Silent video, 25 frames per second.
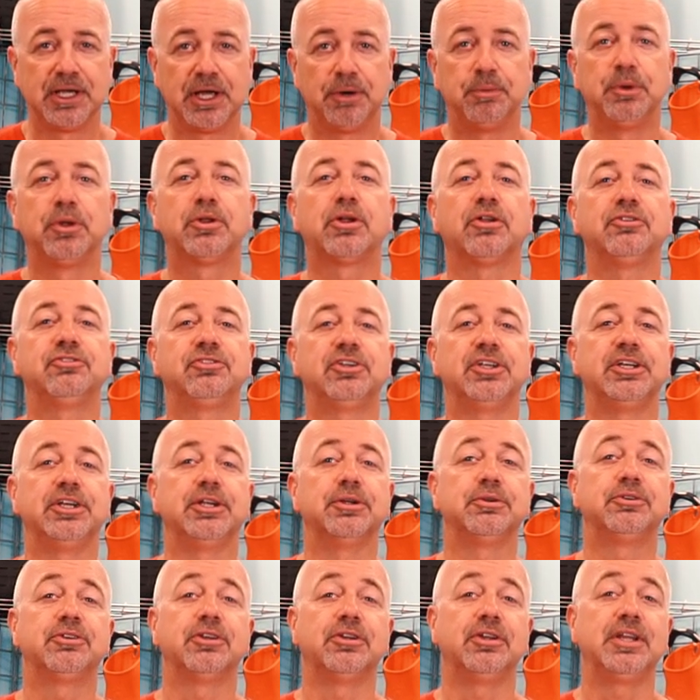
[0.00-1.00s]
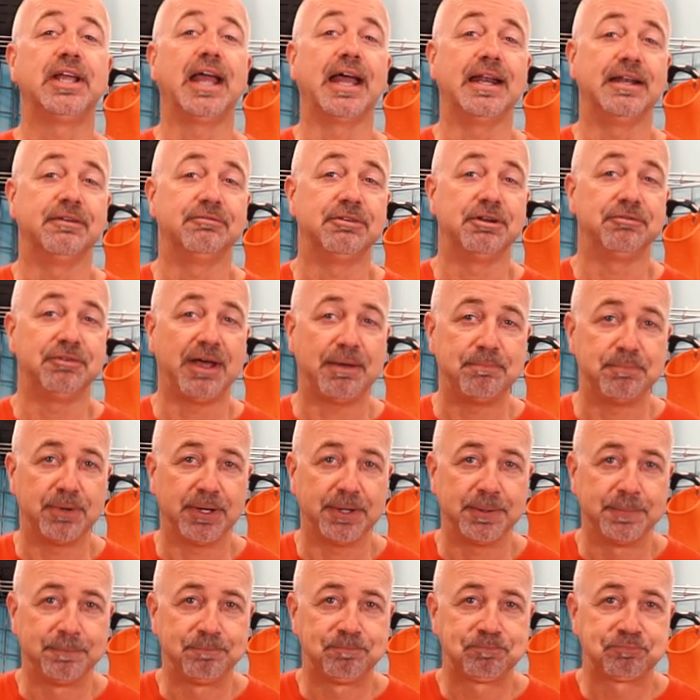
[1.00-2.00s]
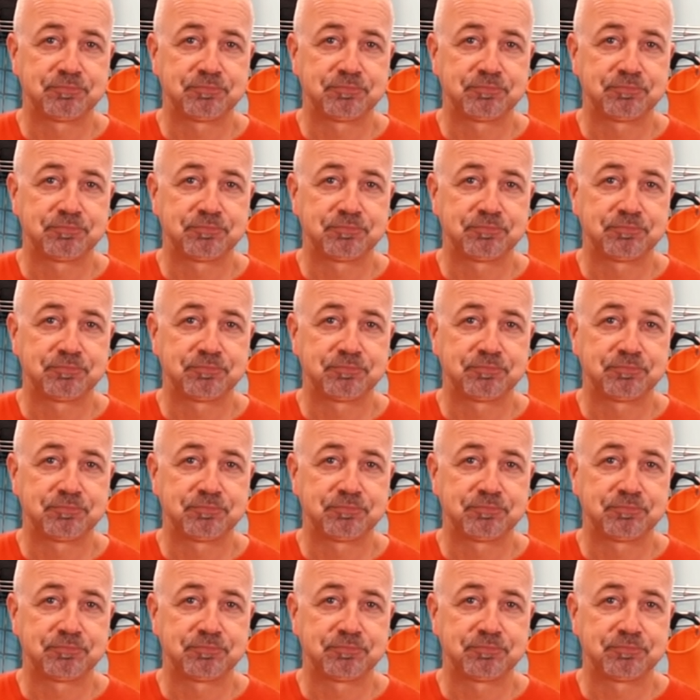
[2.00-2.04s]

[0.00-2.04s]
and will continue till the end of November.